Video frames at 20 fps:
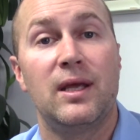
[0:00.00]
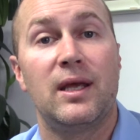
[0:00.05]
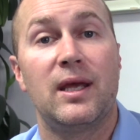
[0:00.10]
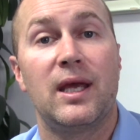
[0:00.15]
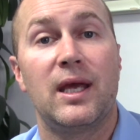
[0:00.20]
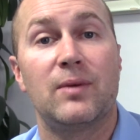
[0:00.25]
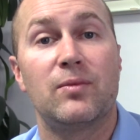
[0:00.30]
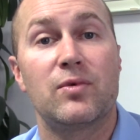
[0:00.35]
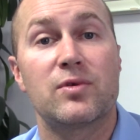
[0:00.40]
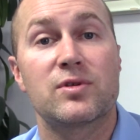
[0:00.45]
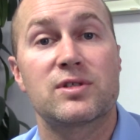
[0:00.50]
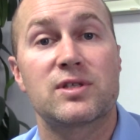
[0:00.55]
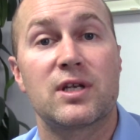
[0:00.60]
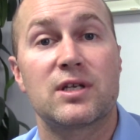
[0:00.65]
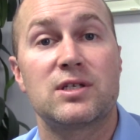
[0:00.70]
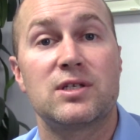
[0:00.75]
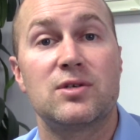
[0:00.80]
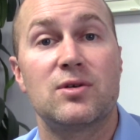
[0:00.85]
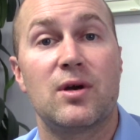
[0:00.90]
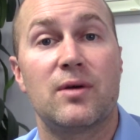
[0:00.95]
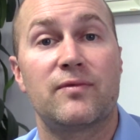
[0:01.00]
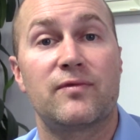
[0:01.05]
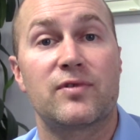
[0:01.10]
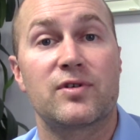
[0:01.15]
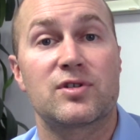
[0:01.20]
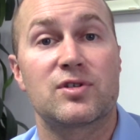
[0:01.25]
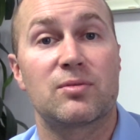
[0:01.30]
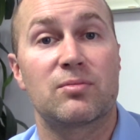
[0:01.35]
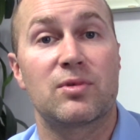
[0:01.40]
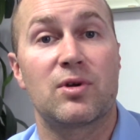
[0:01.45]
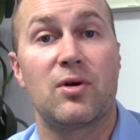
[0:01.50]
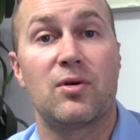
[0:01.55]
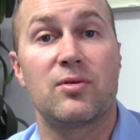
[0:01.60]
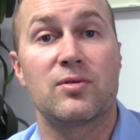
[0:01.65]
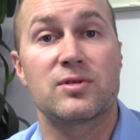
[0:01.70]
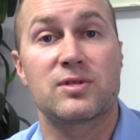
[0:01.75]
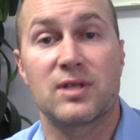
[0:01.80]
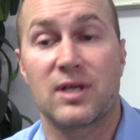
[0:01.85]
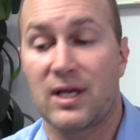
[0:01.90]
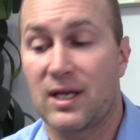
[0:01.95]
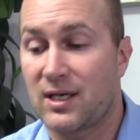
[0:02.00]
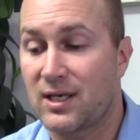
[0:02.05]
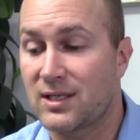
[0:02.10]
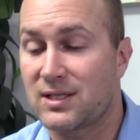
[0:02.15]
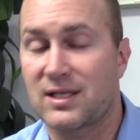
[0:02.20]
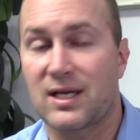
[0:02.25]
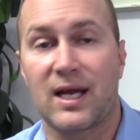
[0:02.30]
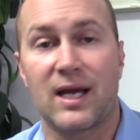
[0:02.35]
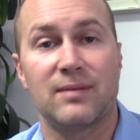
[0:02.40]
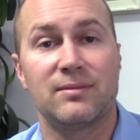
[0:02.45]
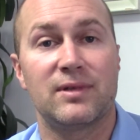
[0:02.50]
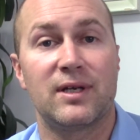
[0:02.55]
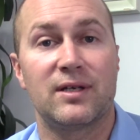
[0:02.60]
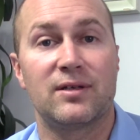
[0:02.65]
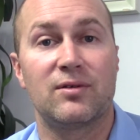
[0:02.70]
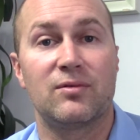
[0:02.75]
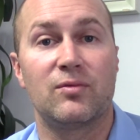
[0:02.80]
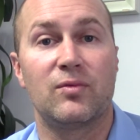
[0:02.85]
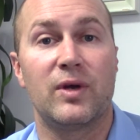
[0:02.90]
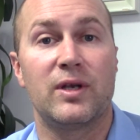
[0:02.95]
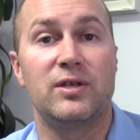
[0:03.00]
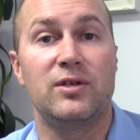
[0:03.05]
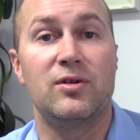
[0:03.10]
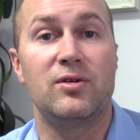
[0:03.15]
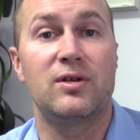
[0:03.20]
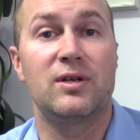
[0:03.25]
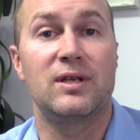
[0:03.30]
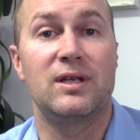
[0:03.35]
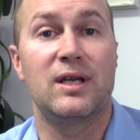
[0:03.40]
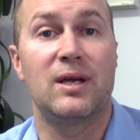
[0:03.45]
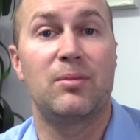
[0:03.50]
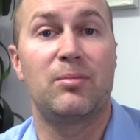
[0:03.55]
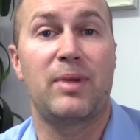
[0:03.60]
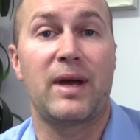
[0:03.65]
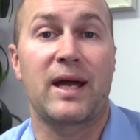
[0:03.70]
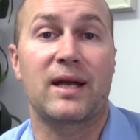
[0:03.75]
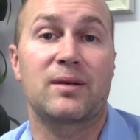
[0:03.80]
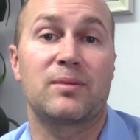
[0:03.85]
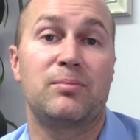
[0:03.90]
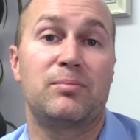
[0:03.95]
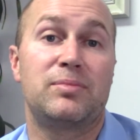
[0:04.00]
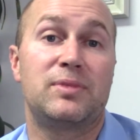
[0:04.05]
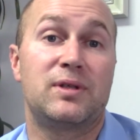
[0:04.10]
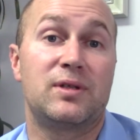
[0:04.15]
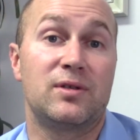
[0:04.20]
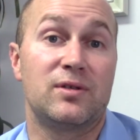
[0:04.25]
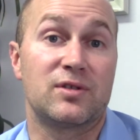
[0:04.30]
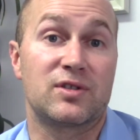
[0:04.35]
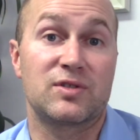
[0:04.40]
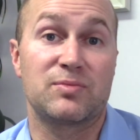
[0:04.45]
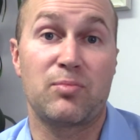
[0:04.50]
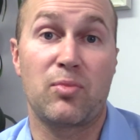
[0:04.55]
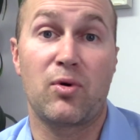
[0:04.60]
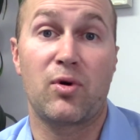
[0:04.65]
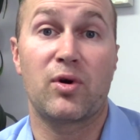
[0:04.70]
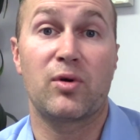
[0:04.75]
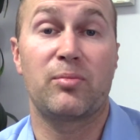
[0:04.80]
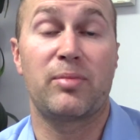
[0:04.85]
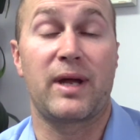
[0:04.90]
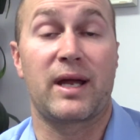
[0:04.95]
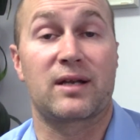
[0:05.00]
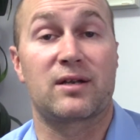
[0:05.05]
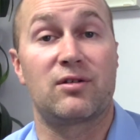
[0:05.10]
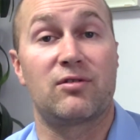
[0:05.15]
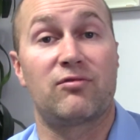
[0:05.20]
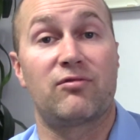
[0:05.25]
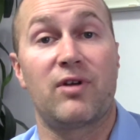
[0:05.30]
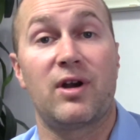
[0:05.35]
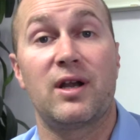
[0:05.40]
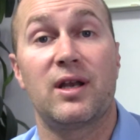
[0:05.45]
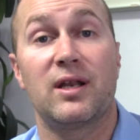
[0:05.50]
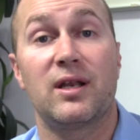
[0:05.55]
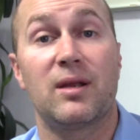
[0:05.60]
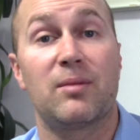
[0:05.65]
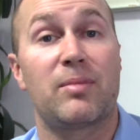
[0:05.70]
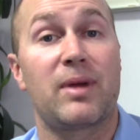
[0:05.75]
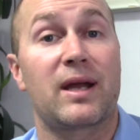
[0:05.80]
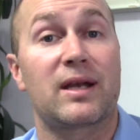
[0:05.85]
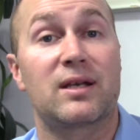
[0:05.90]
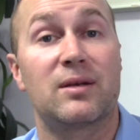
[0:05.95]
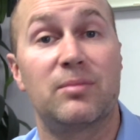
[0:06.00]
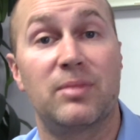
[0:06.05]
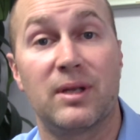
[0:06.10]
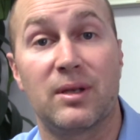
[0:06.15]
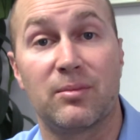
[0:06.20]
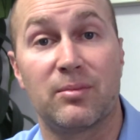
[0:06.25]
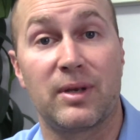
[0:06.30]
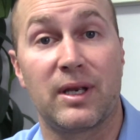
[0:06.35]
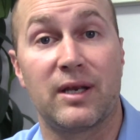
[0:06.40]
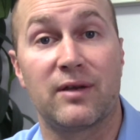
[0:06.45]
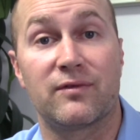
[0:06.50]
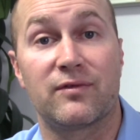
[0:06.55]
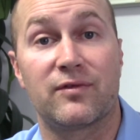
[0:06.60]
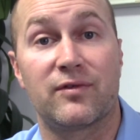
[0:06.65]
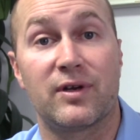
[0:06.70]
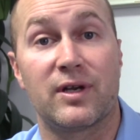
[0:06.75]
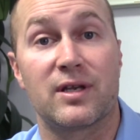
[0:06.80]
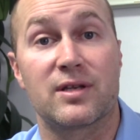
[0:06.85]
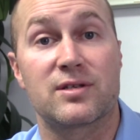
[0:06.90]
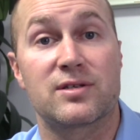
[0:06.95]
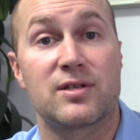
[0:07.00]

and we'll set you up for some goals and a timeline on when you can get back to sport, back to running, and back to being pain-free.